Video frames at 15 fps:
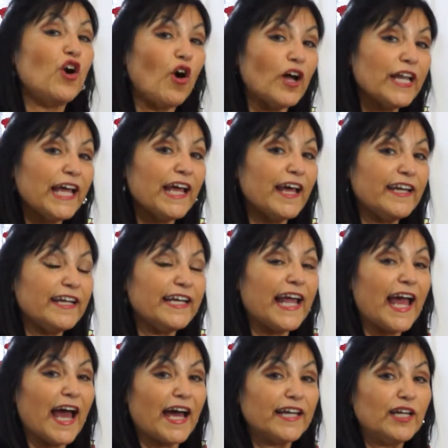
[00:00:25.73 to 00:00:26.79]
gone ahead and
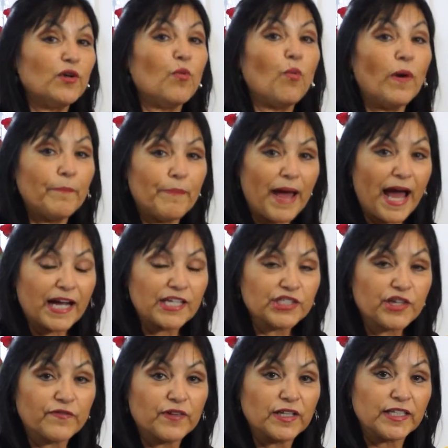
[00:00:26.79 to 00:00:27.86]
added one
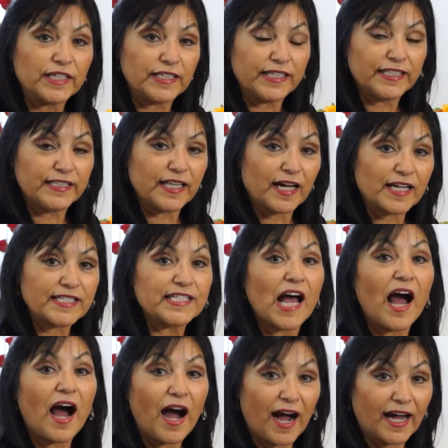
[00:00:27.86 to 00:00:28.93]
package of the Lindita's
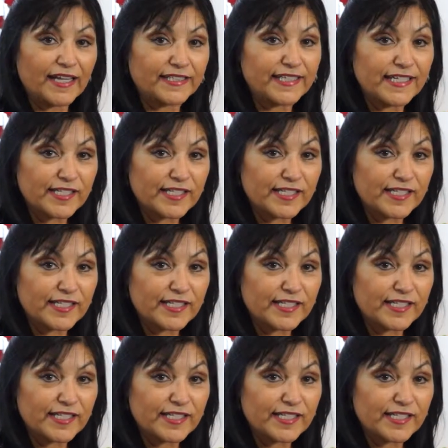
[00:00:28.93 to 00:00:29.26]
hot.